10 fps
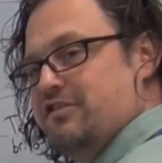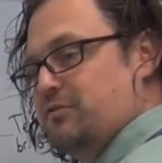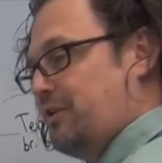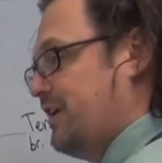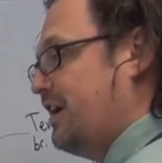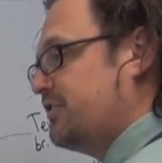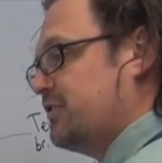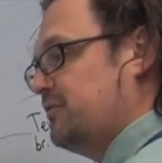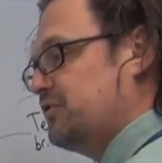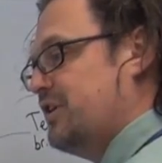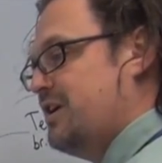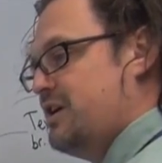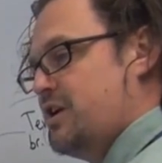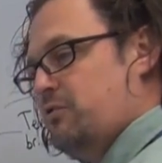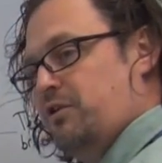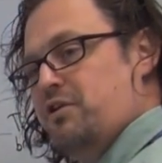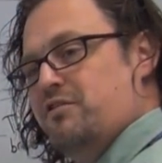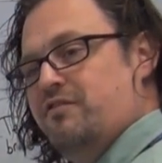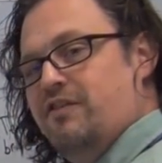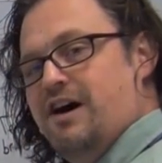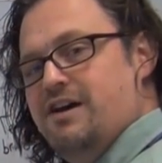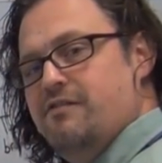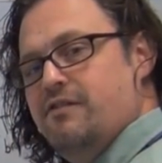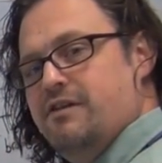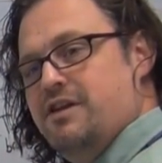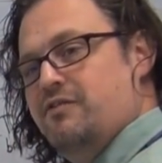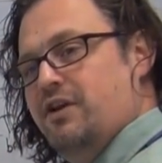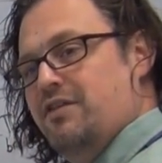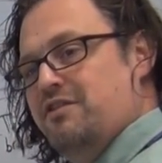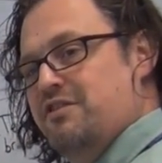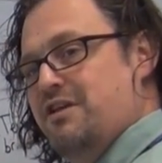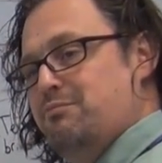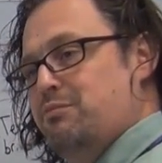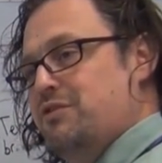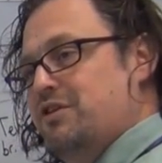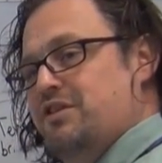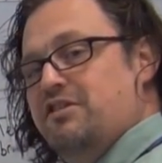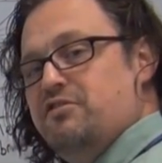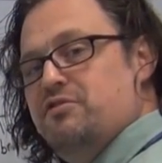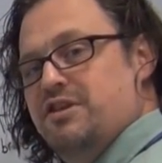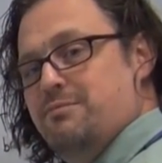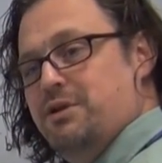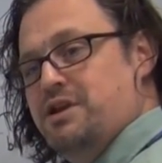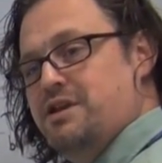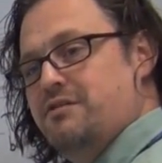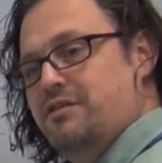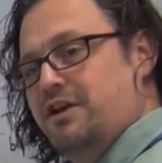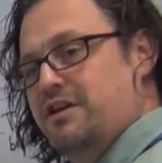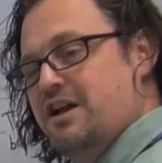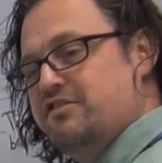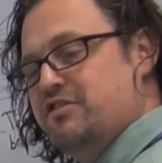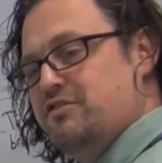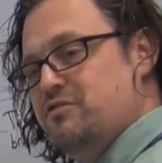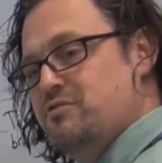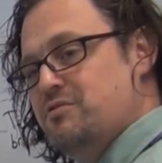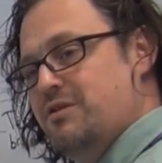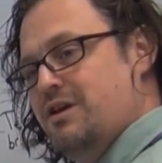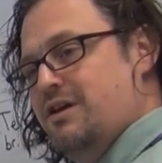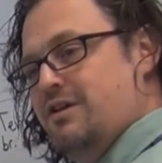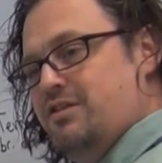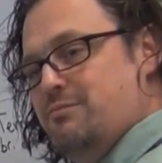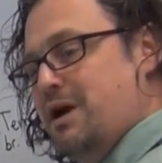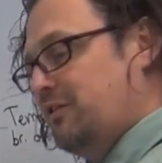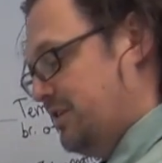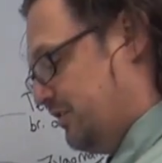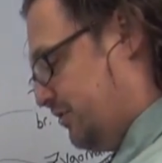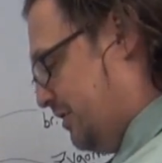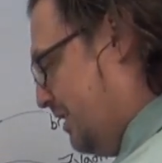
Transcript: to one of the ossicles. Cranial nerve 5 innervated the tensor tympani that attached to the malleus.